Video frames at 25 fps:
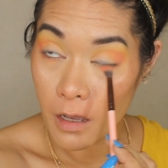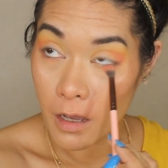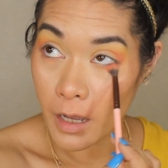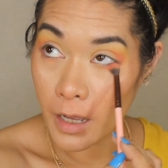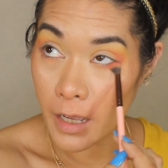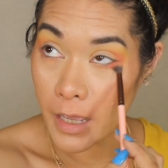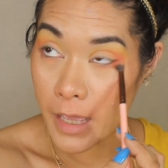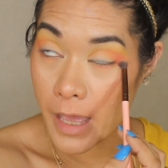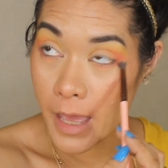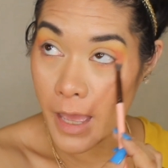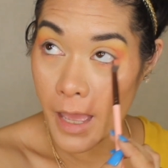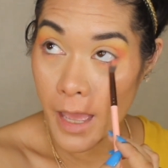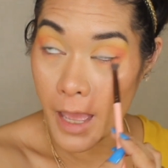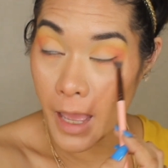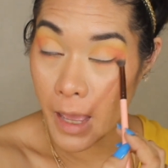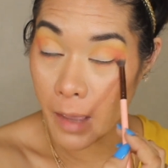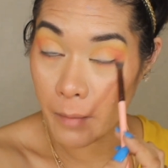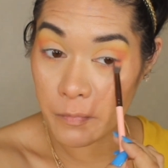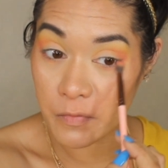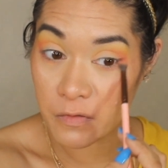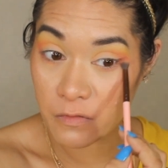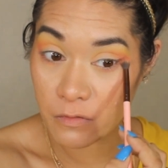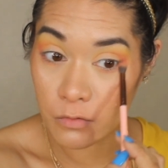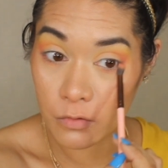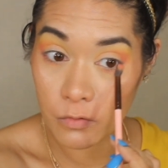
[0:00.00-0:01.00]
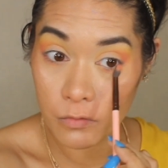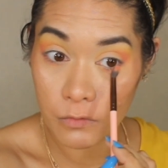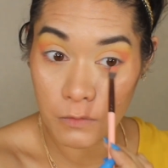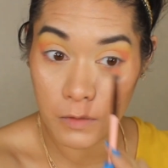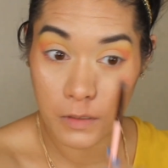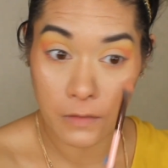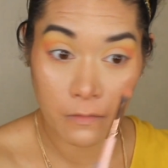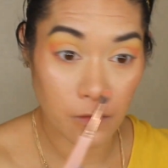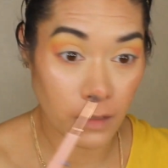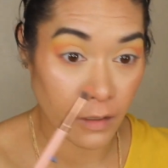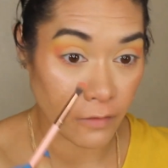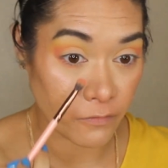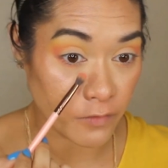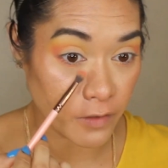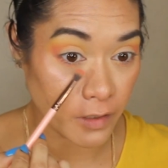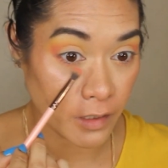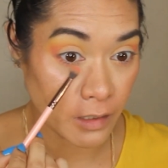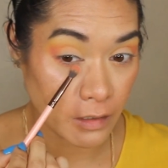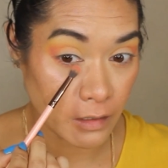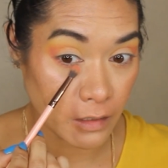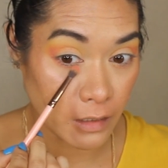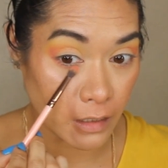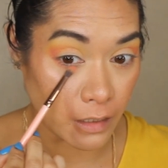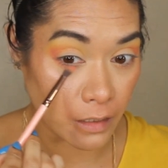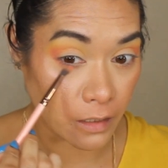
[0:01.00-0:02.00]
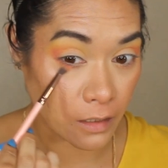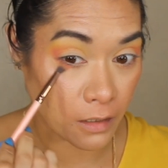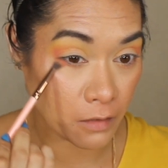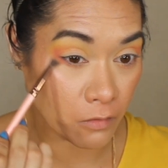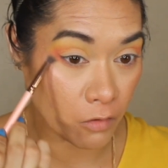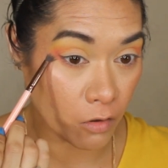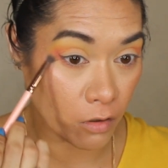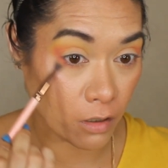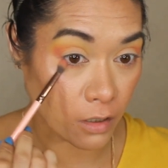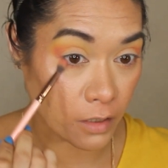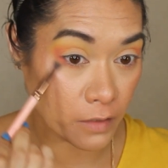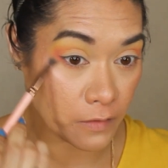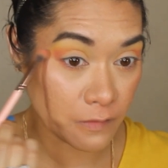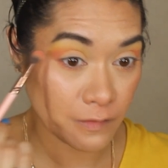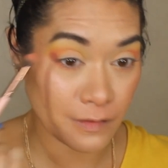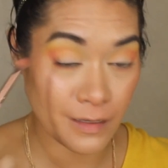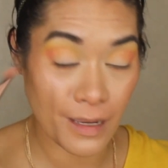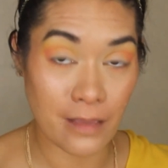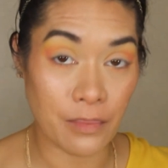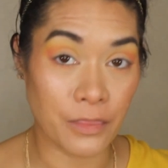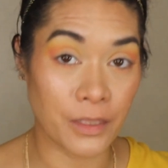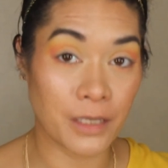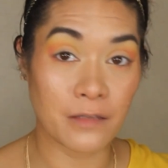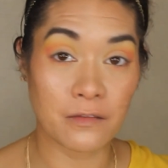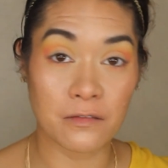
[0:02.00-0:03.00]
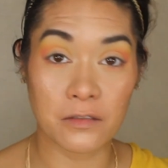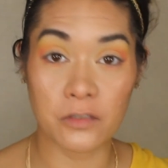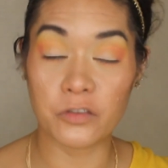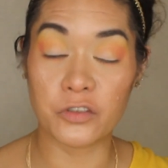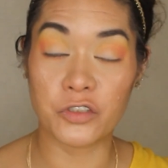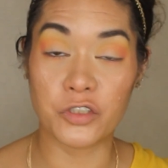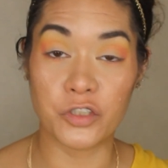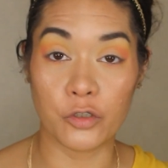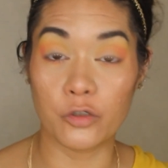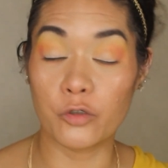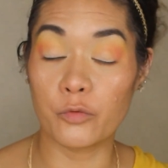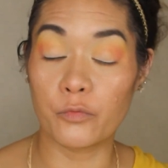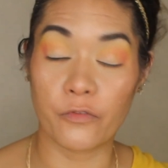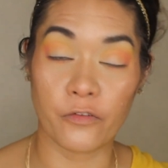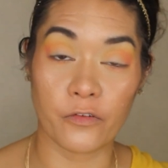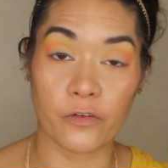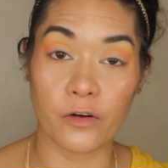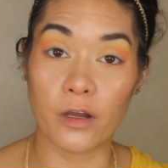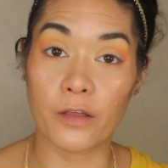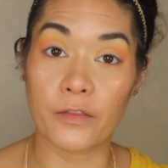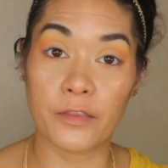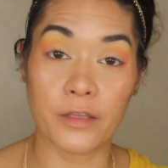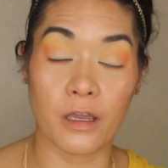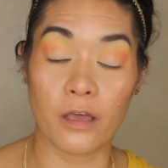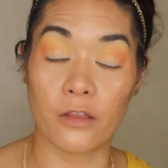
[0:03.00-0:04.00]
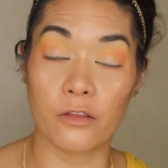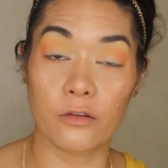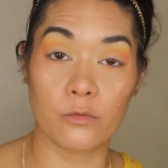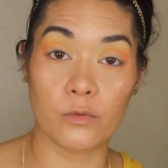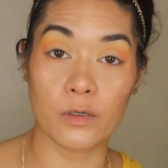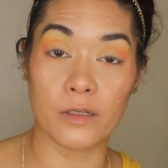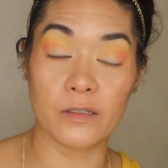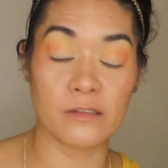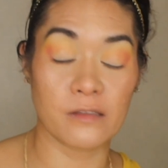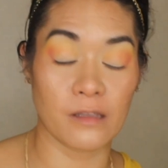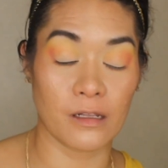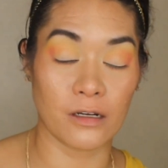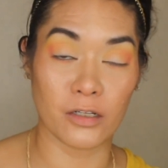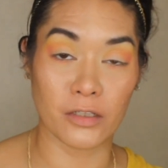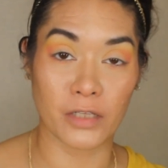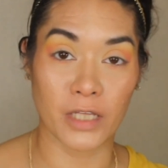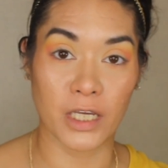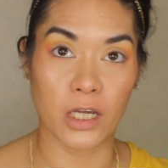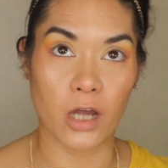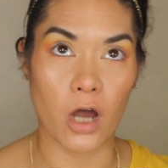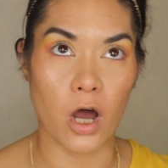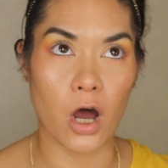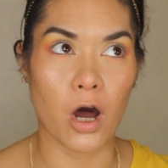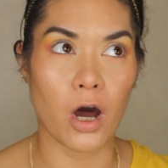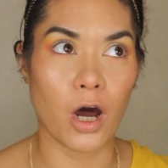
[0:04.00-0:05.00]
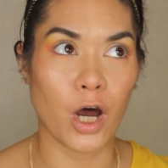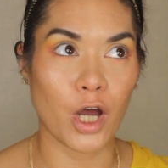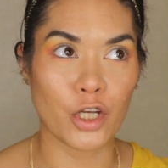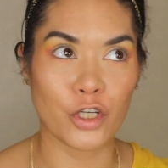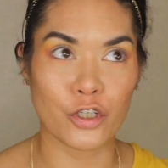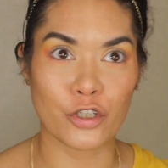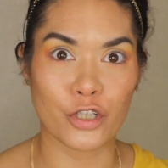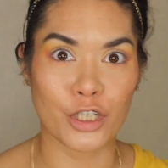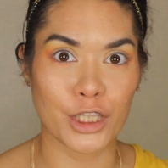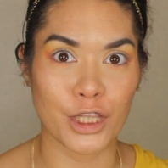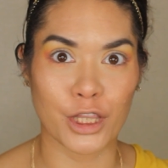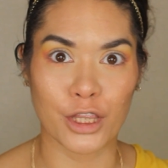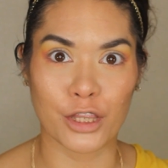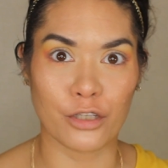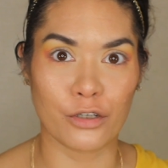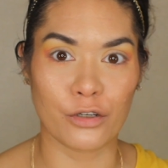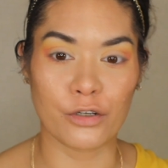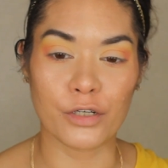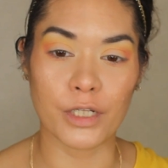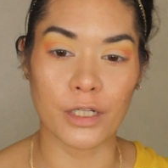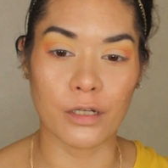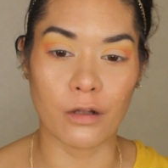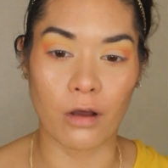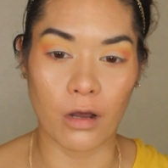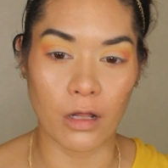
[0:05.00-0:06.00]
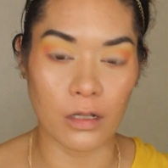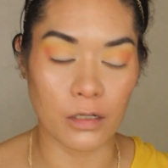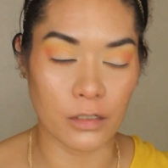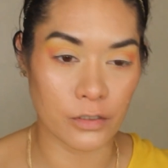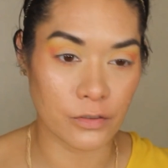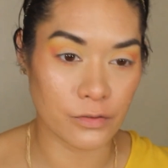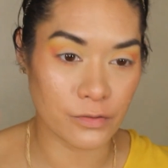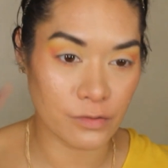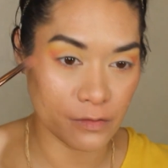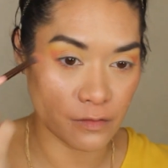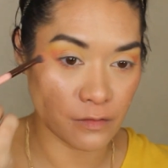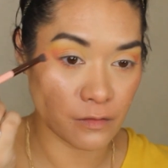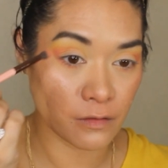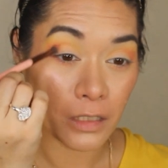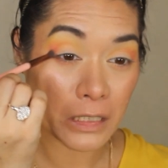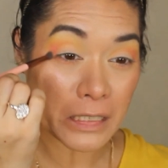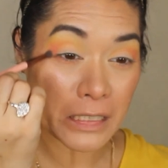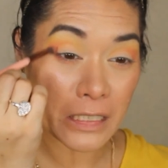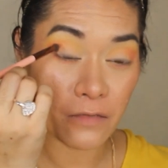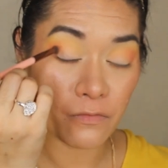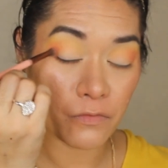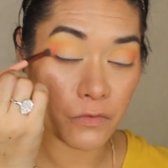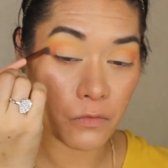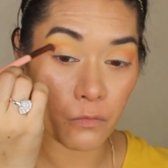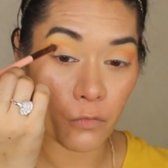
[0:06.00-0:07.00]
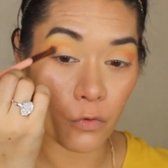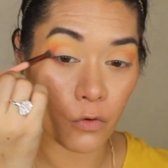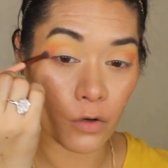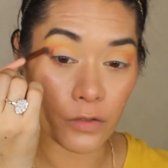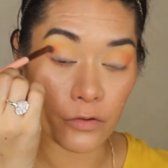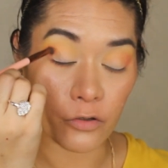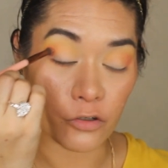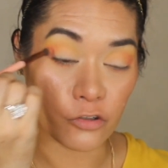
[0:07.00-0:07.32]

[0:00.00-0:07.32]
I absolutely love it, and honestly I think it's a dupe for all the other ones that are like $130, even more.